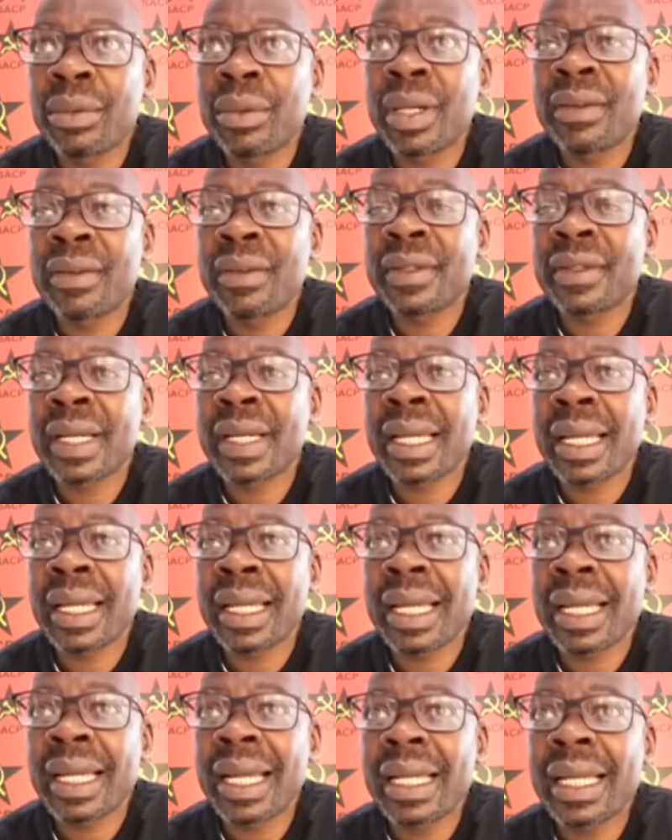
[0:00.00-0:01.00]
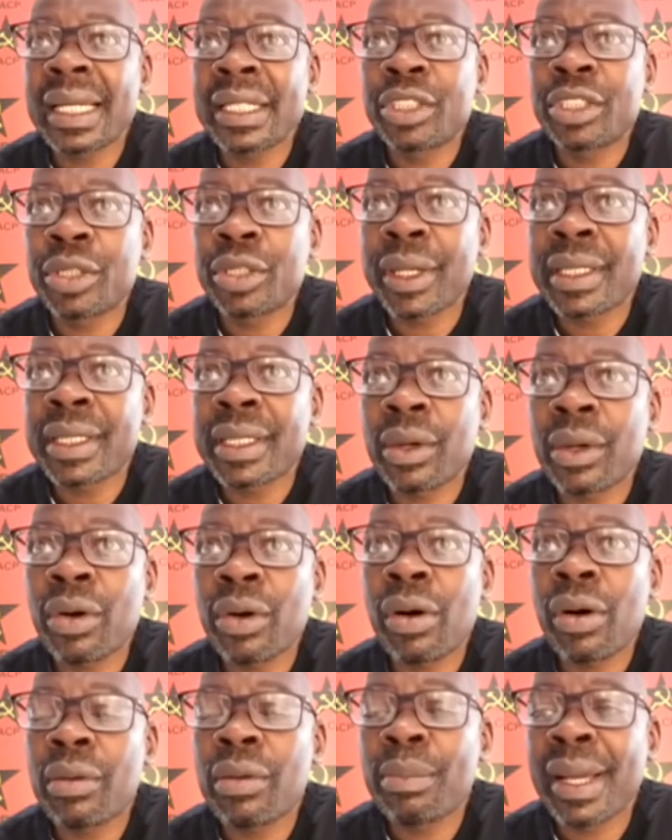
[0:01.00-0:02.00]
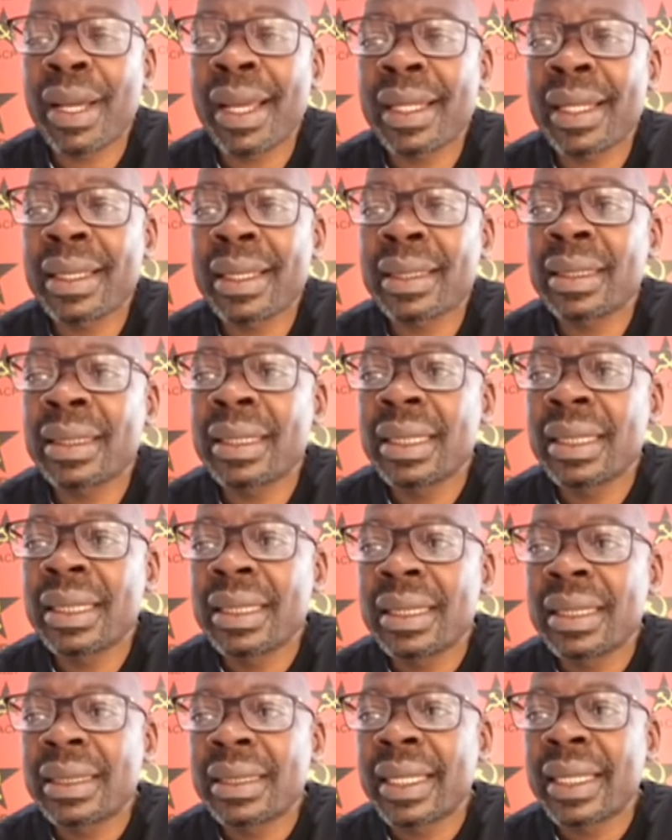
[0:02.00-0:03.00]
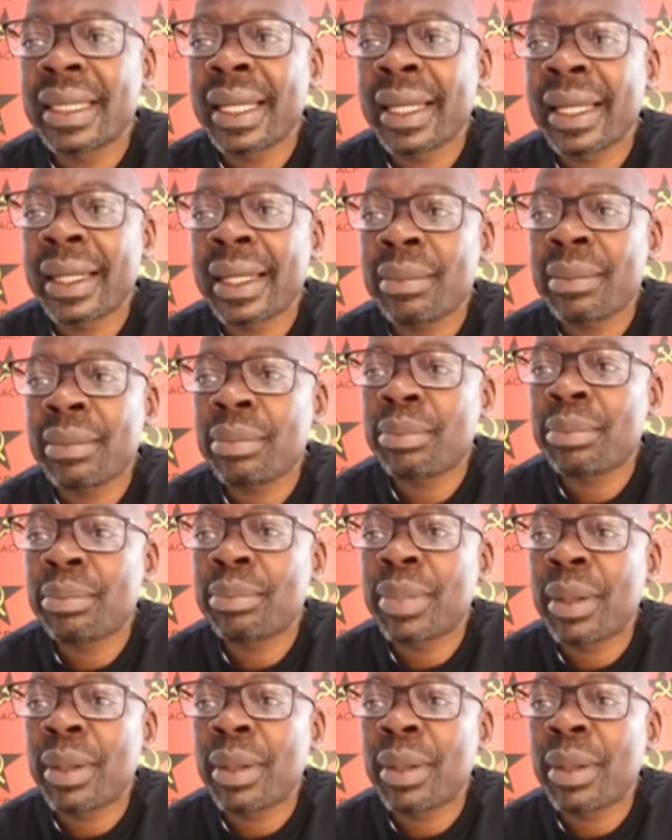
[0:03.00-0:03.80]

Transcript: we have joined the call by the